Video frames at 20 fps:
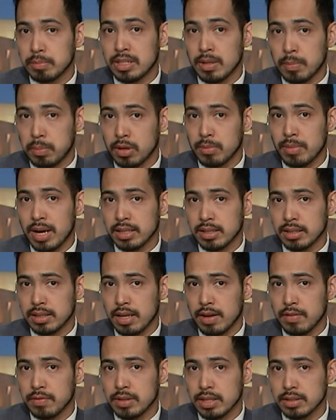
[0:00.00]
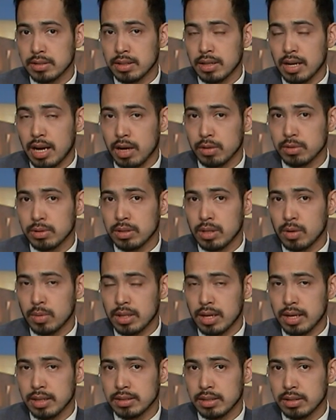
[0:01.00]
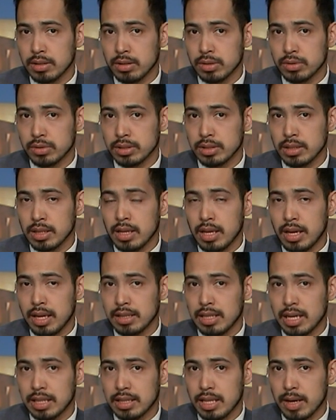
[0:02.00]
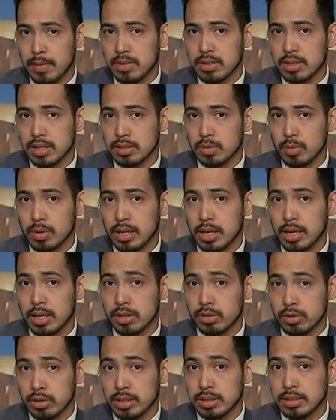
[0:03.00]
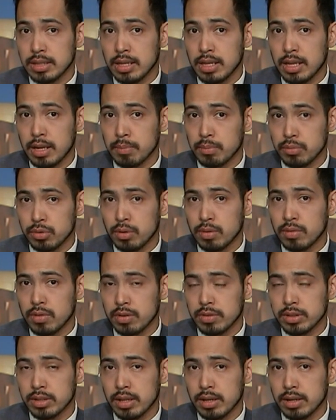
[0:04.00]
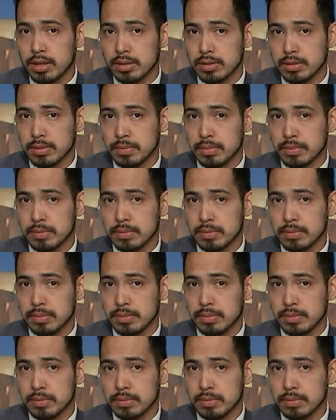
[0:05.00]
diplomatic deftness on how to deal with ASEAN countries, and that deftness will increasingly improve over the years.